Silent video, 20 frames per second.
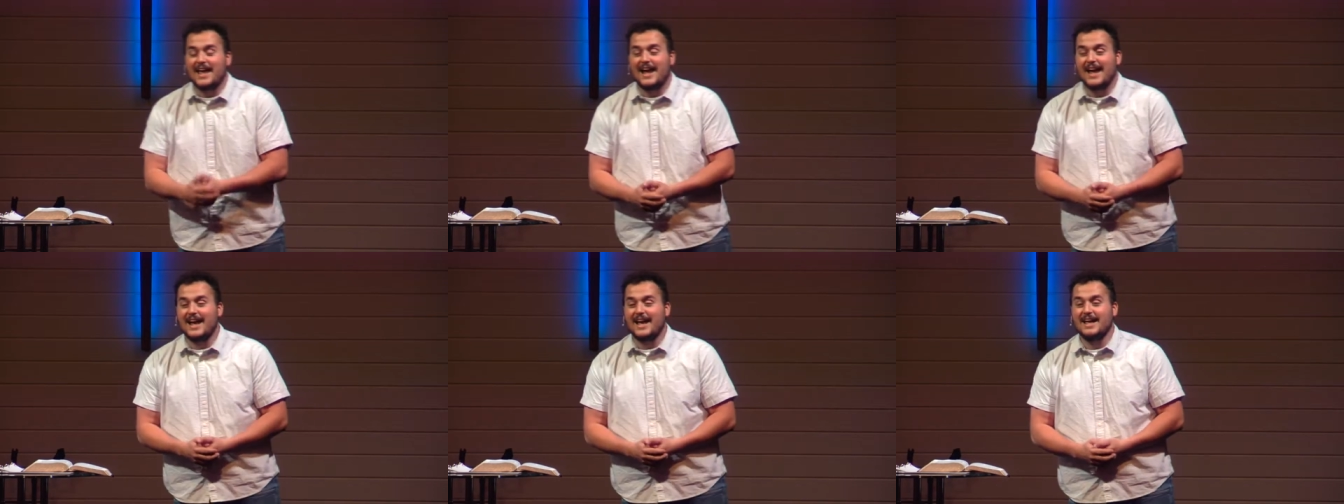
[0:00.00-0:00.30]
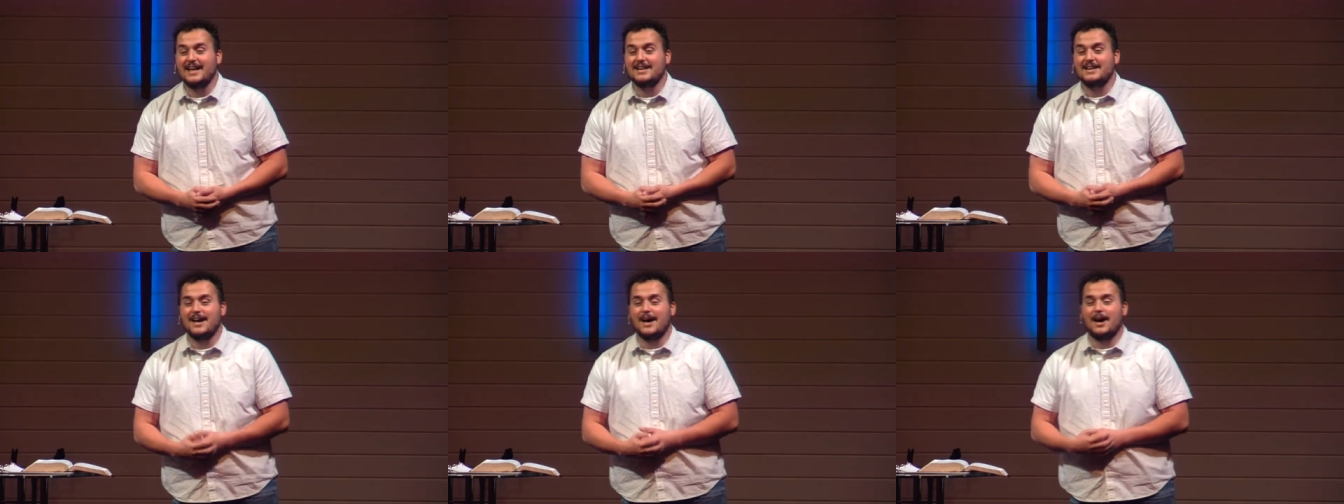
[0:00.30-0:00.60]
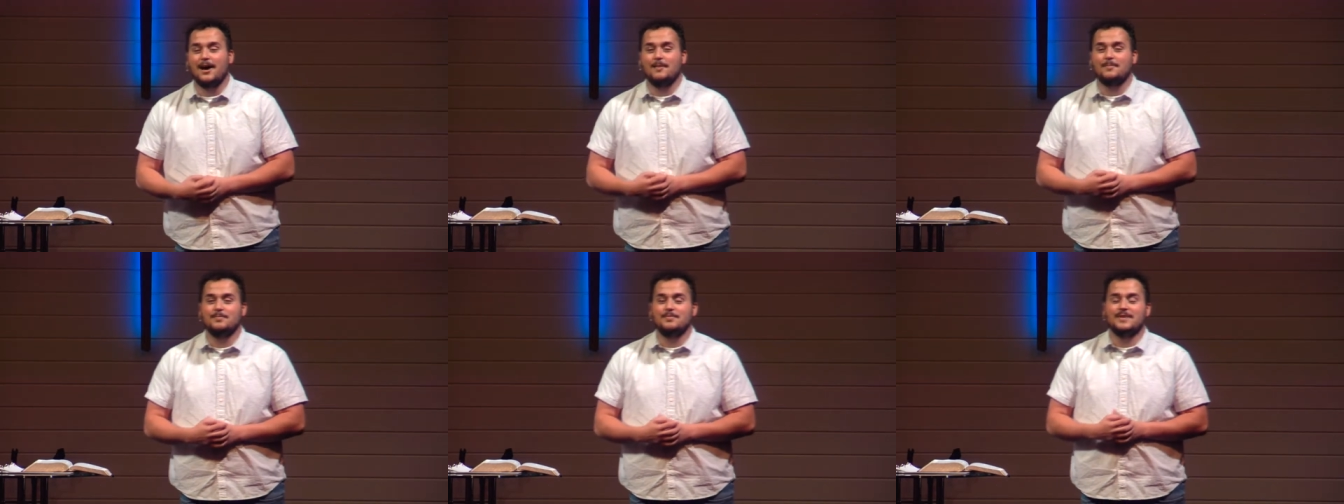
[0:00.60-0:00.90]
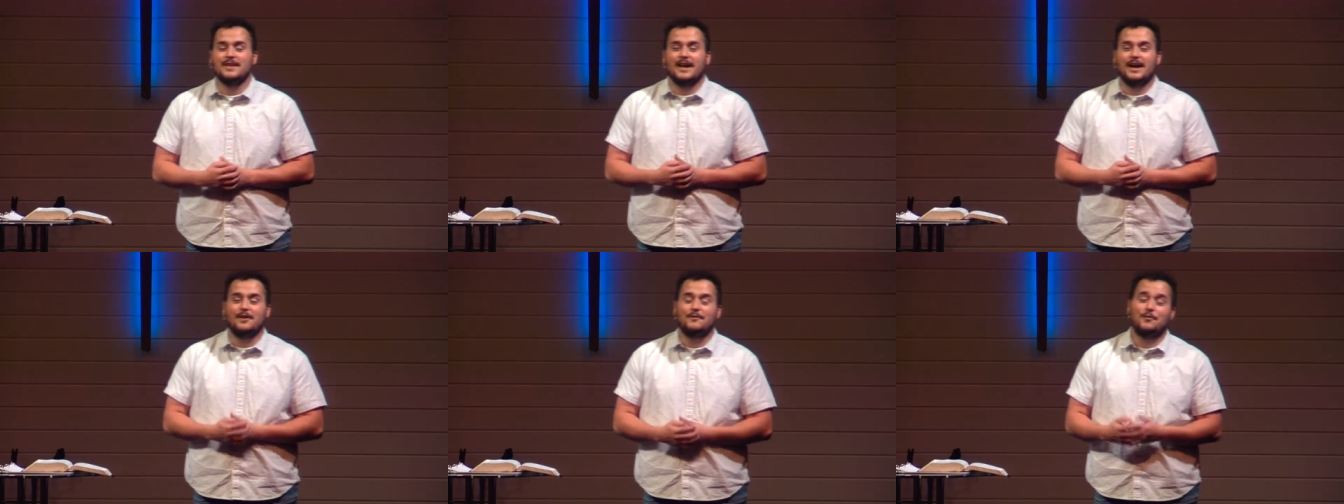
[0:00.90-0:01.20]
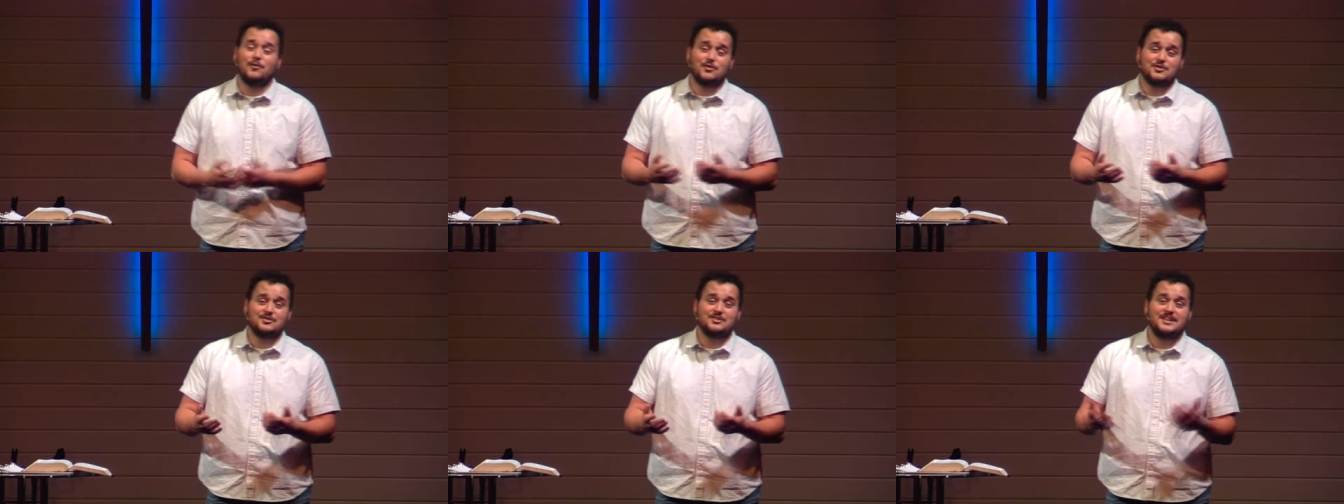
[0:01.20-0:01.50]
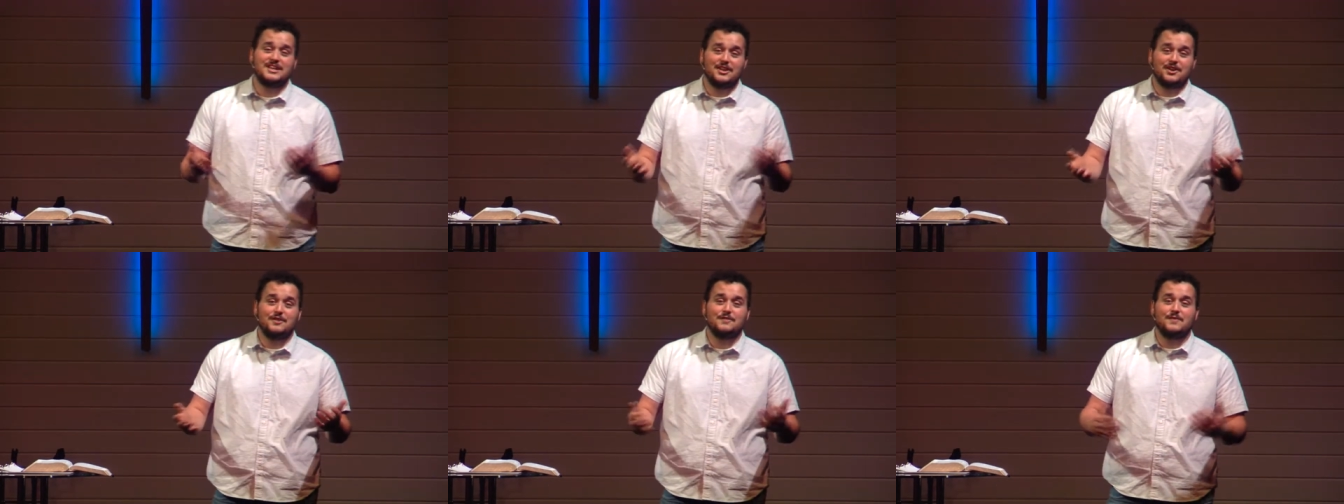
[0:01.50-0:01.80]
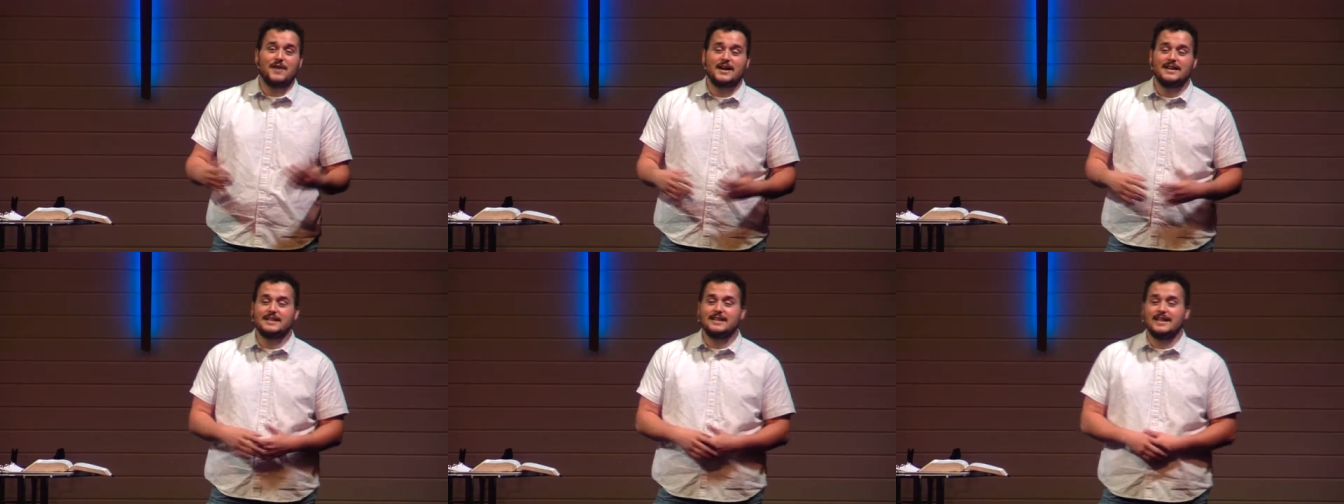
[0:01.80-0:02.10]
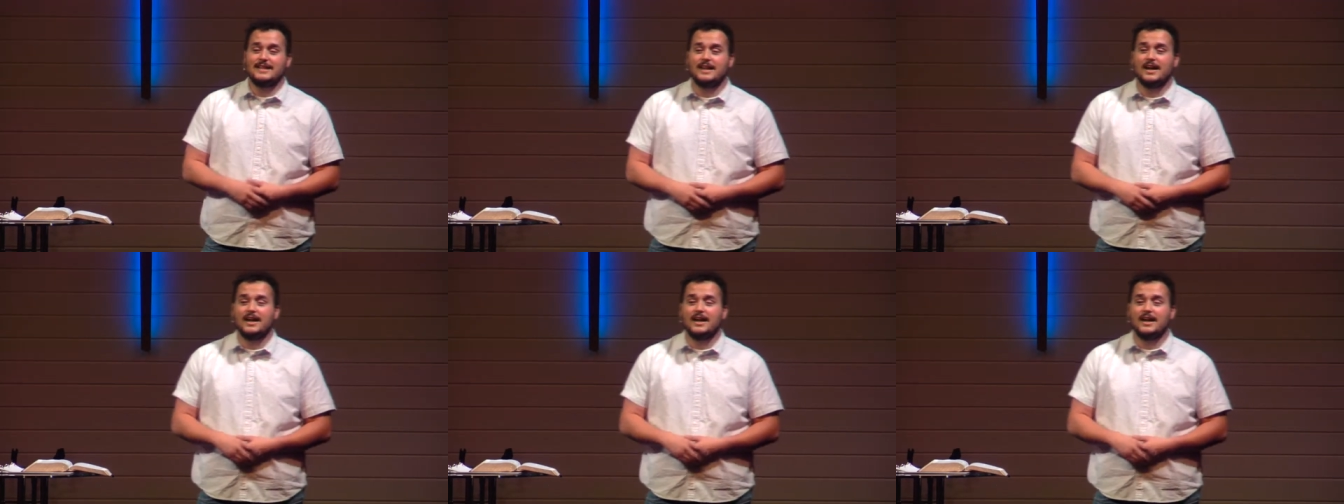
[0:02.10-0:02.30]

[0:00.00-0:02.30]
and, um, unfortunately he couldn't find it that